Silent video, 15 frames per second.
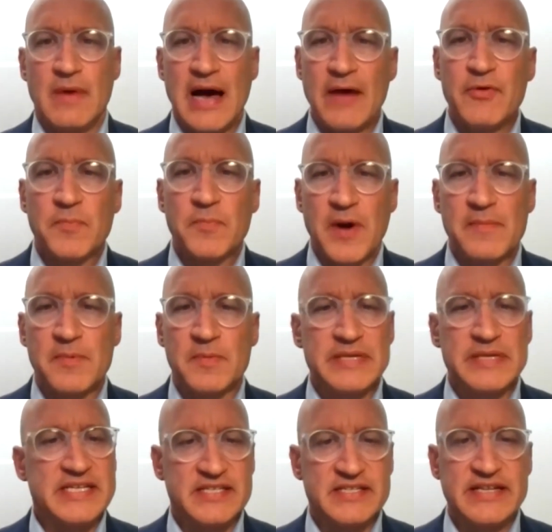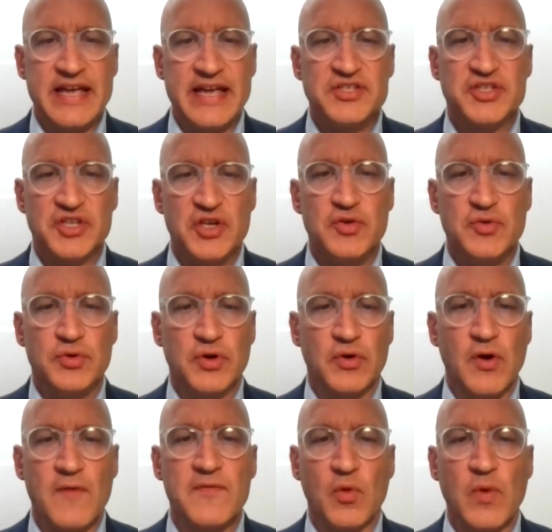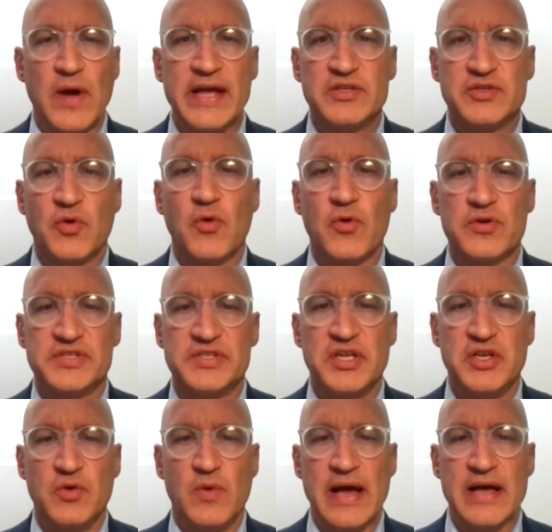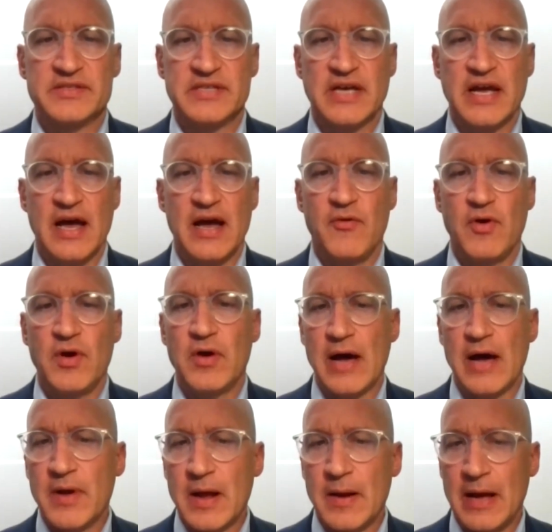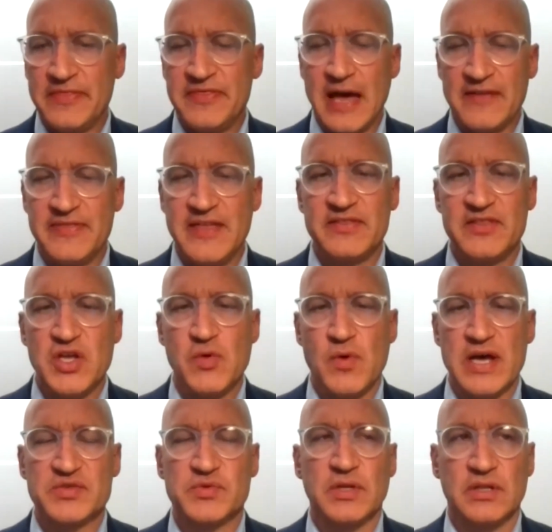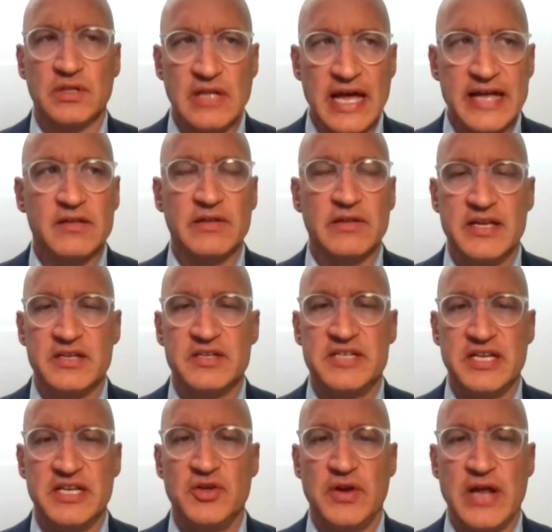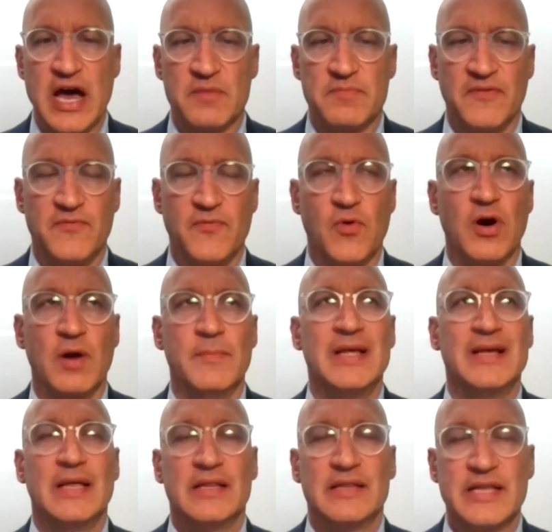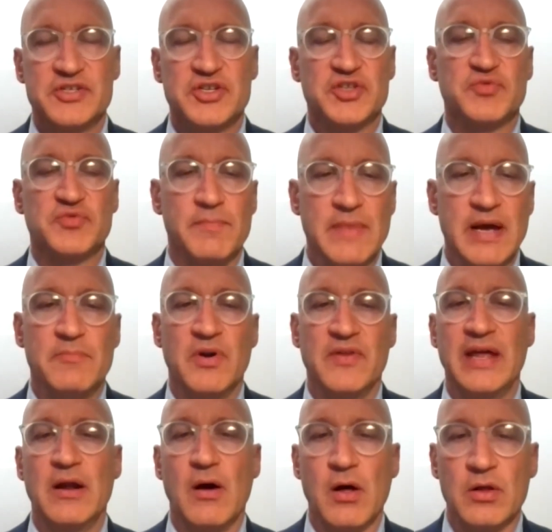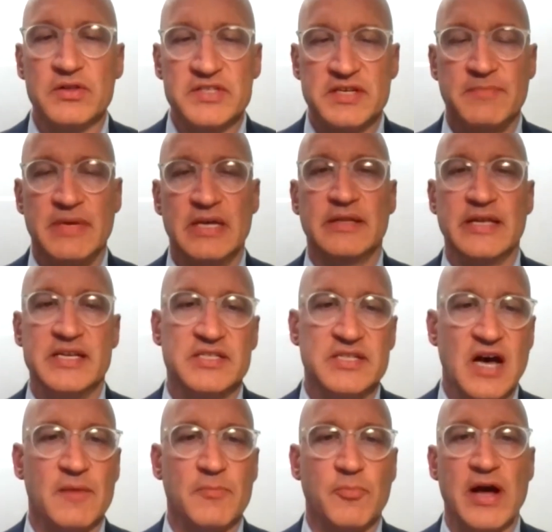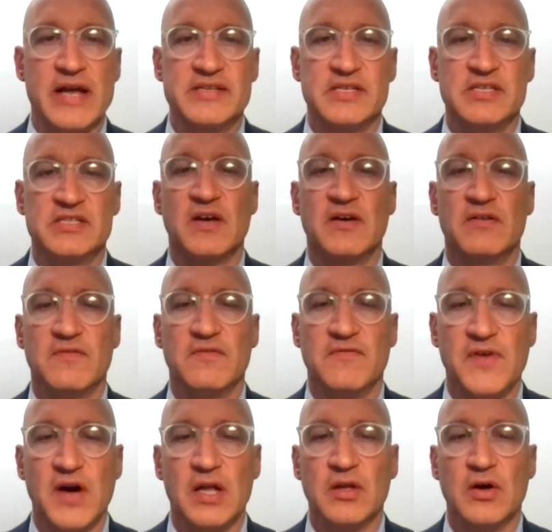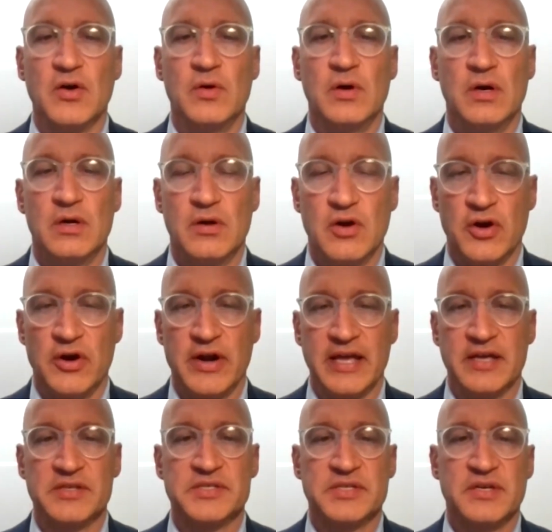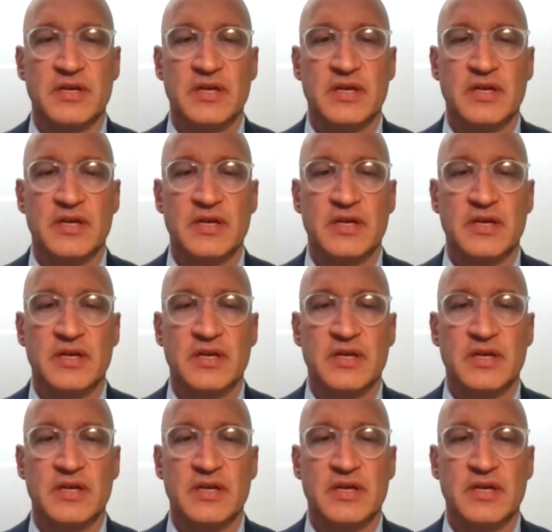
I would probably stay skewed or overweight towards the U.S. I think the U.S. will likely continue to outperform. Let's just remember that ultimately stock prices follow earnings.